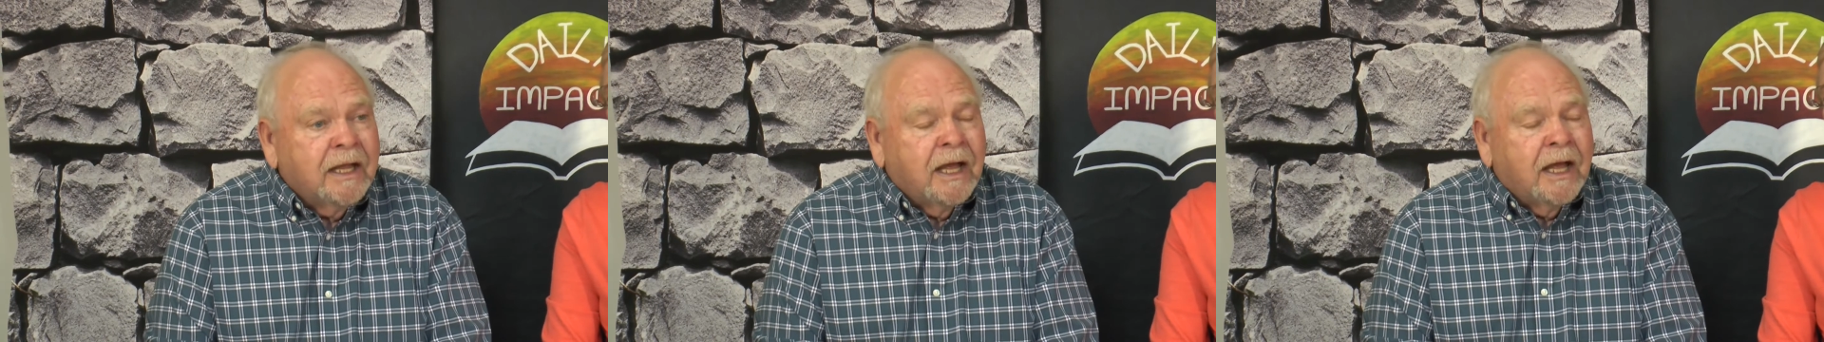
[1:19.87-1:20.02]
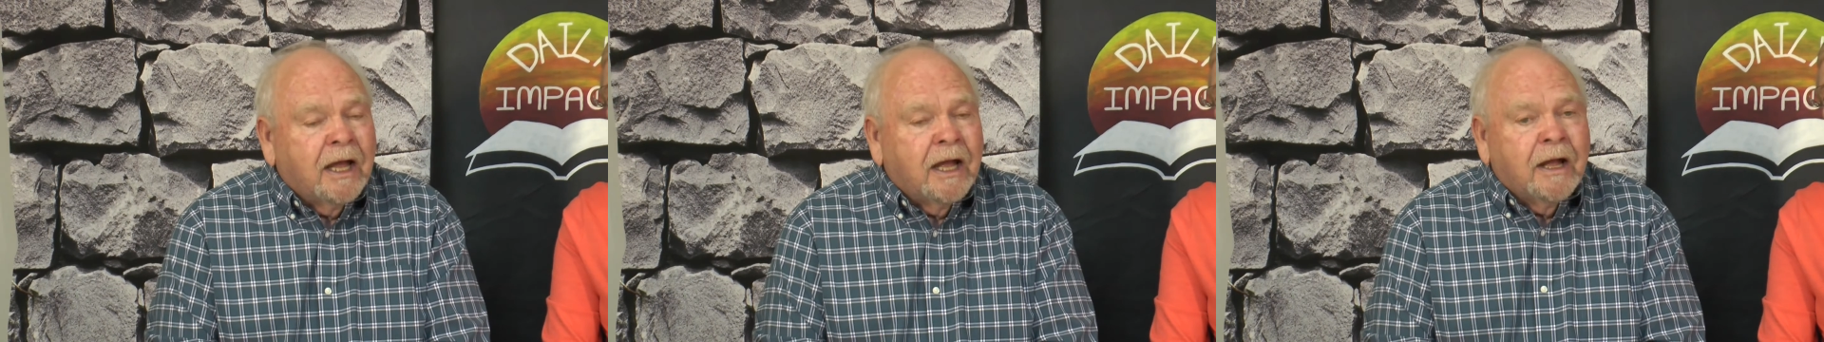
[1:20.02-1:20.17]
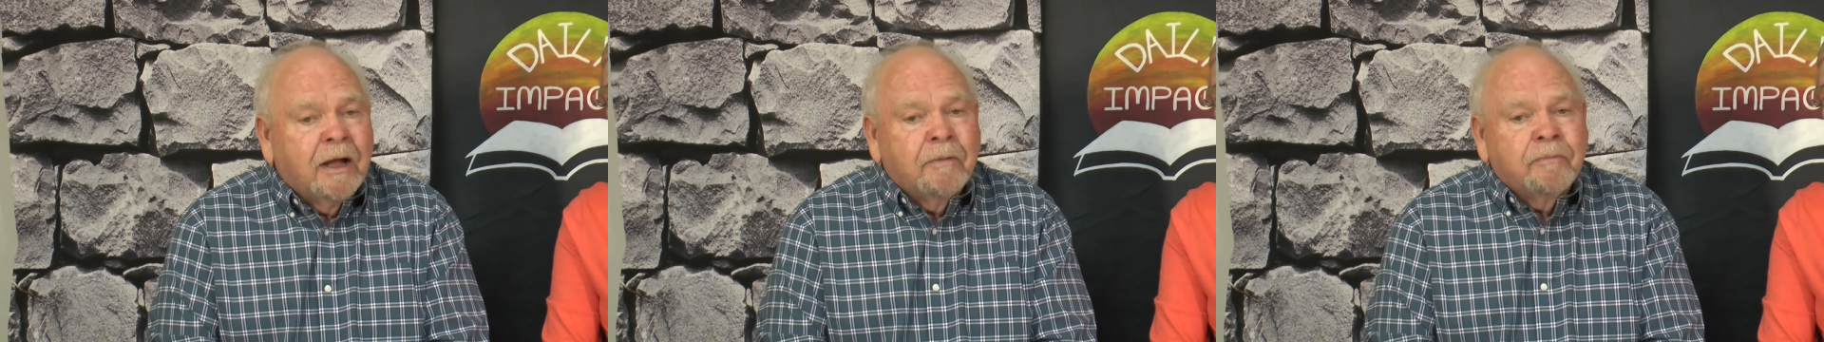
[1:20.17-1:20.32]

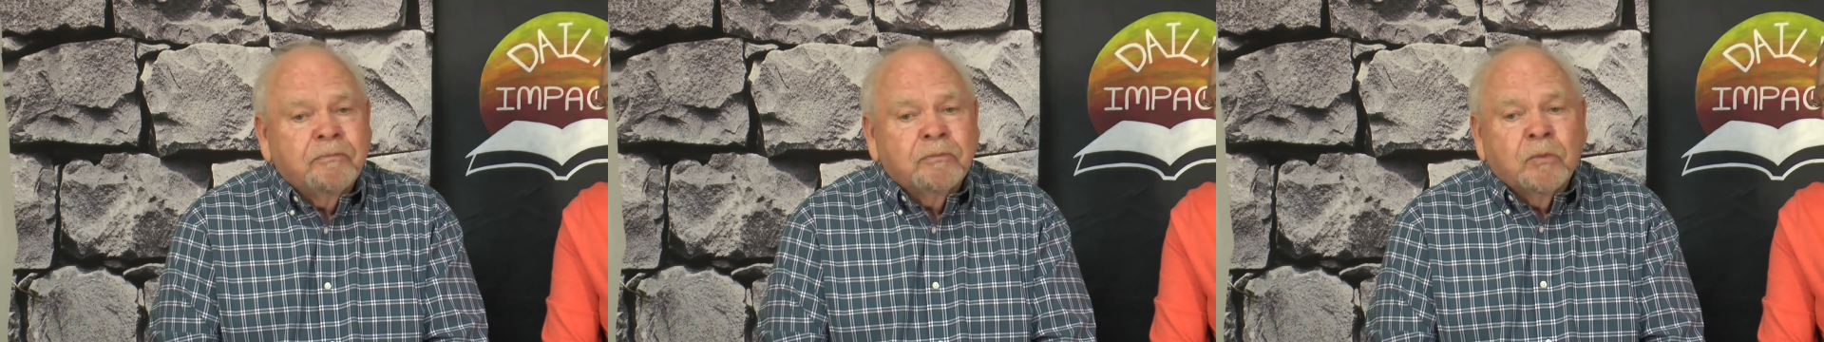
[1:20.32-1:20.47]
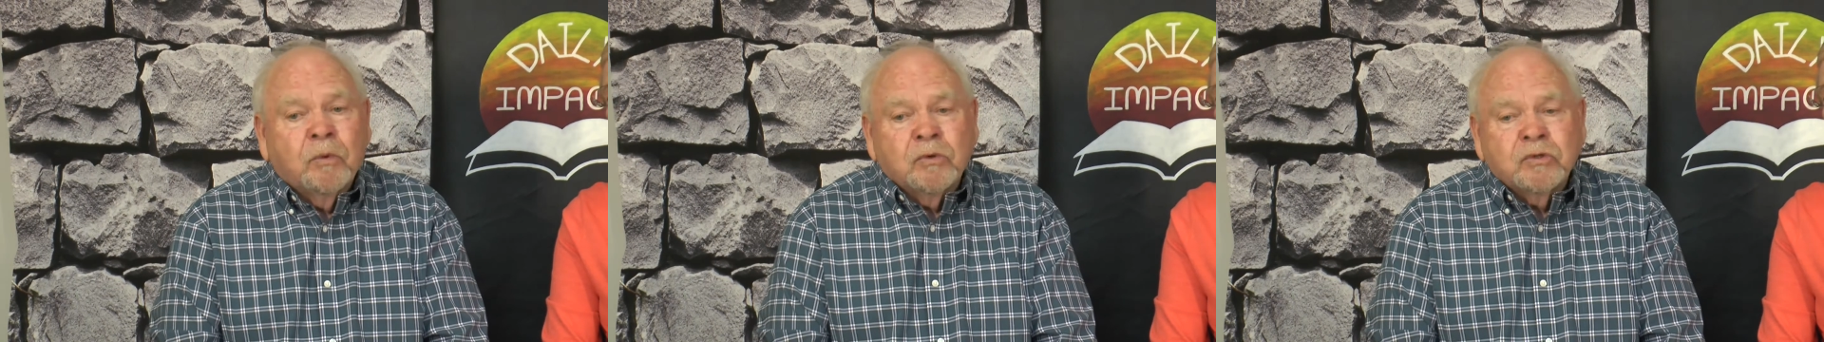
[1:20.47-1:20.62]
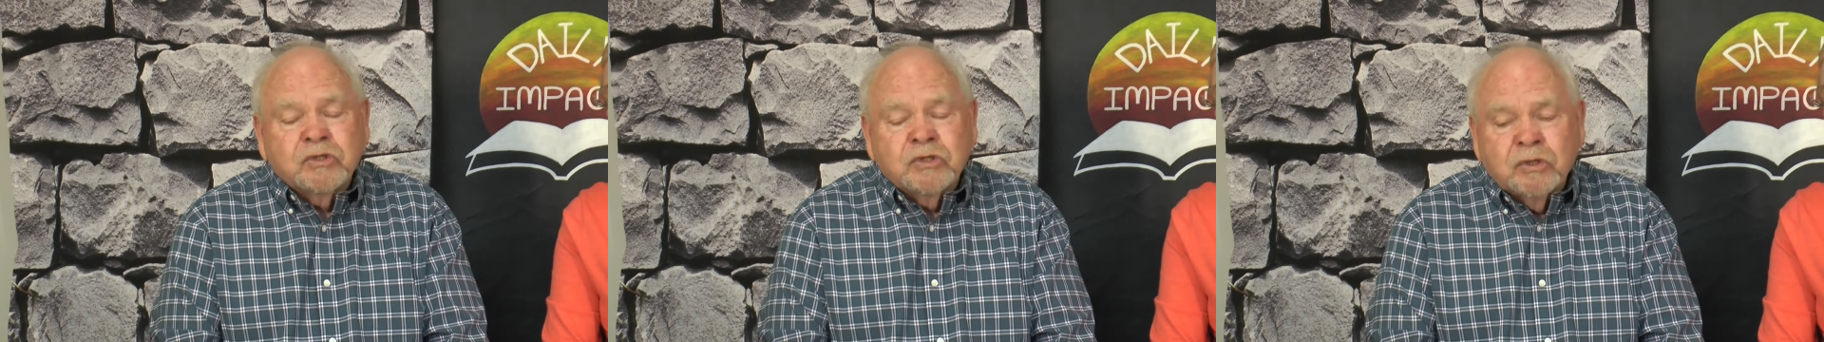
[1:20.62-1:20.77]

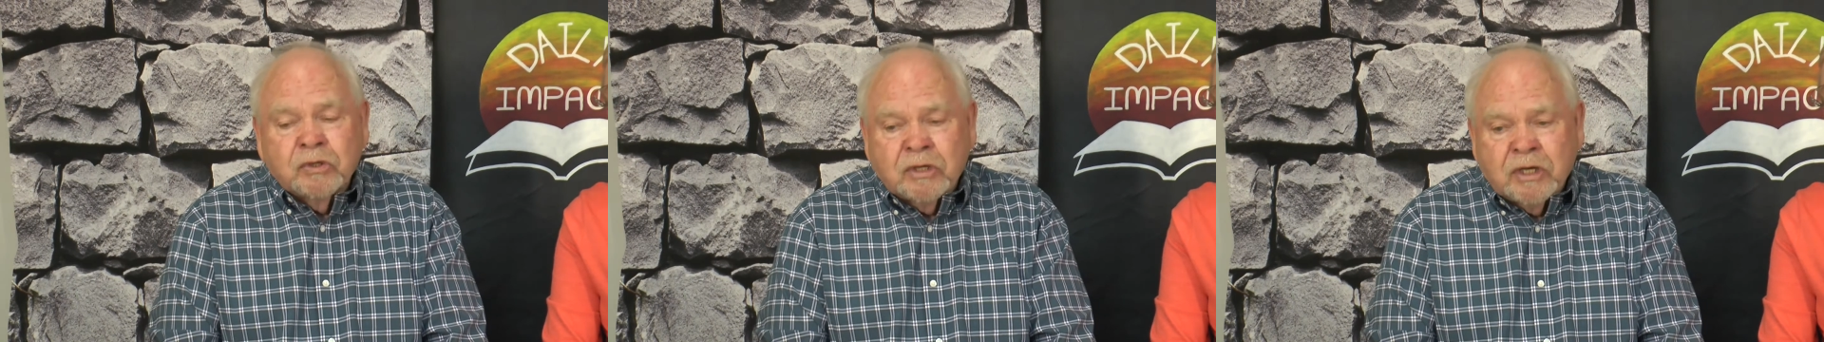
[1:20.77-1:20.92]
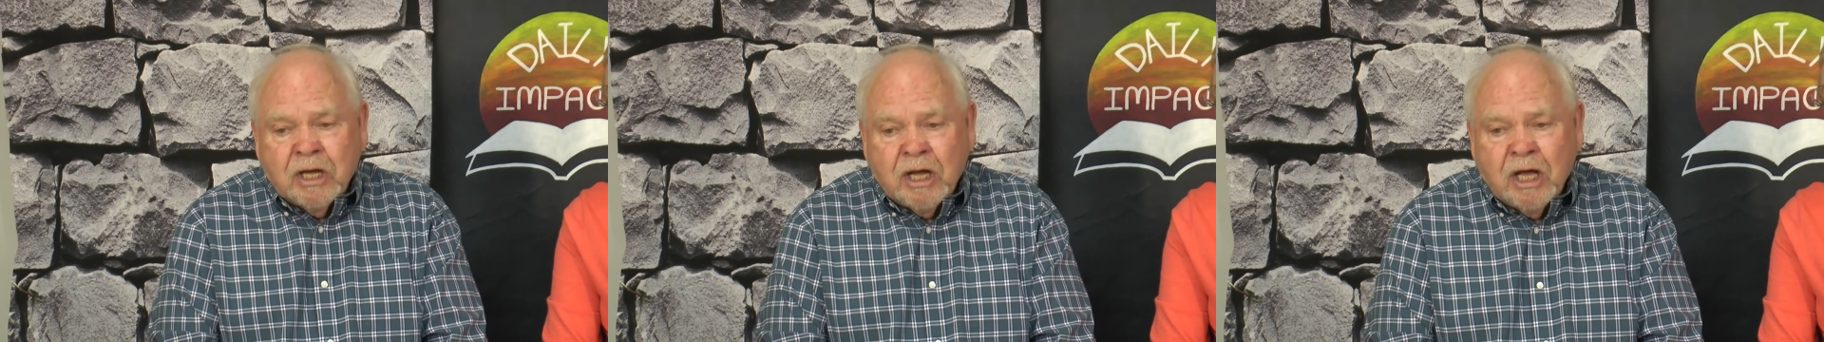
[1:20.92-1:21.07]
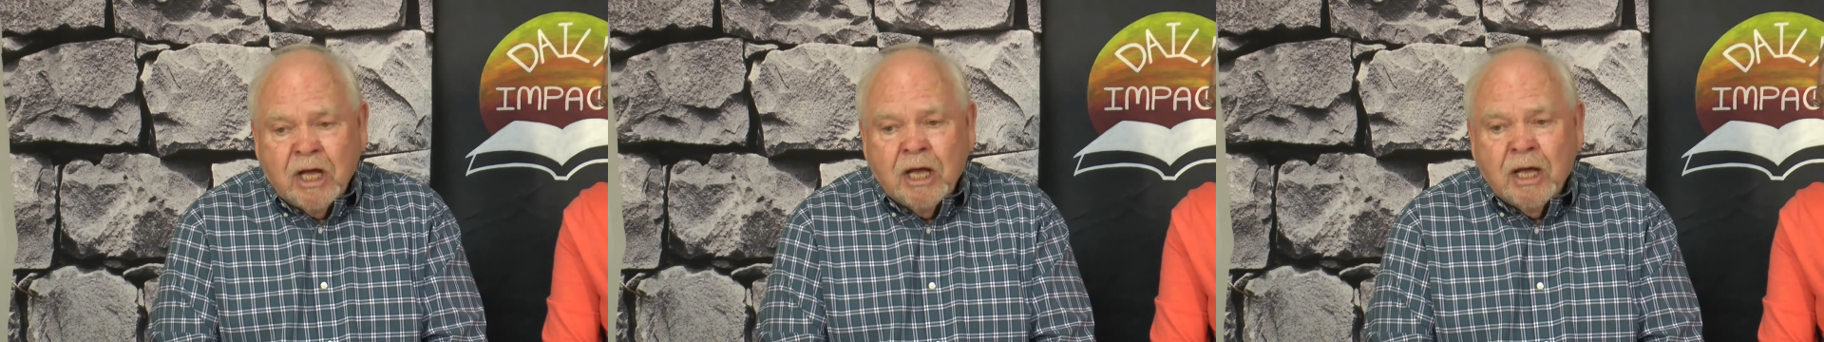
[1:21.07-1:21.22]
Um, Won't you
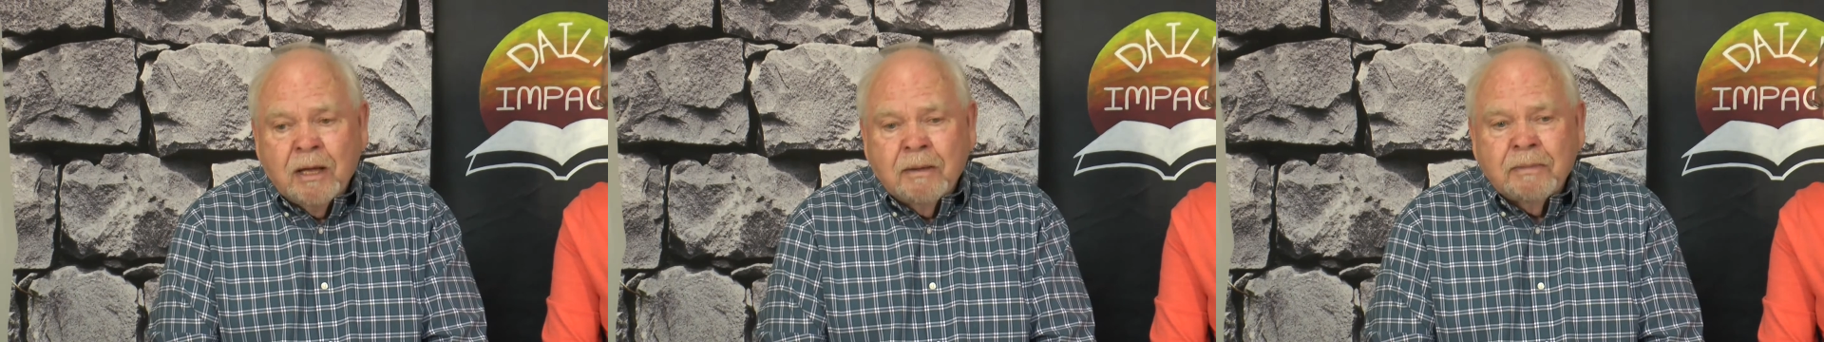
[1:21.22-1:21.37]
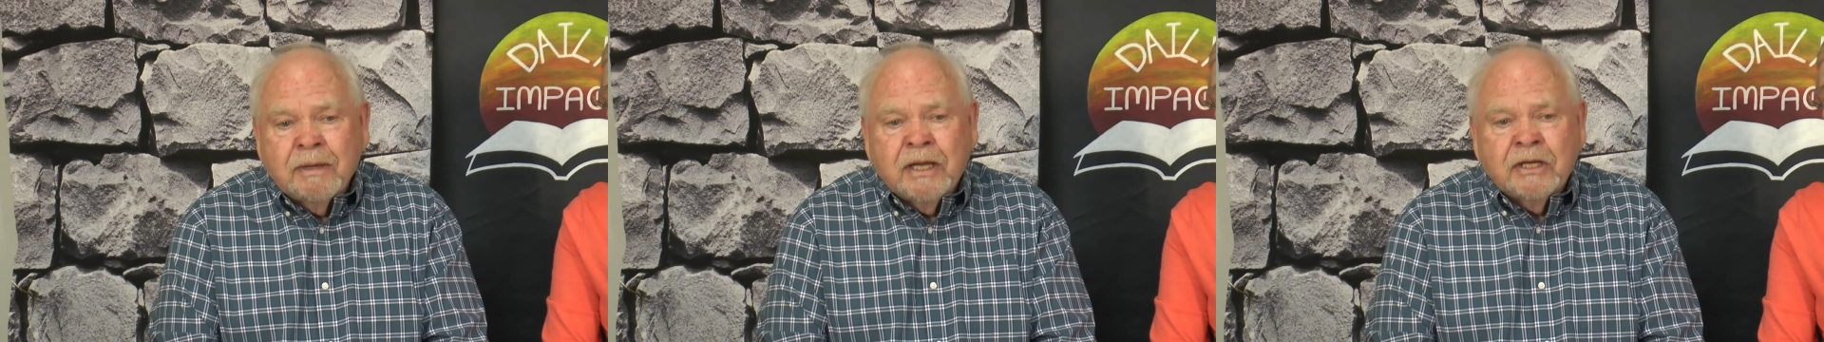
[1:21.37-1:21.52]
come?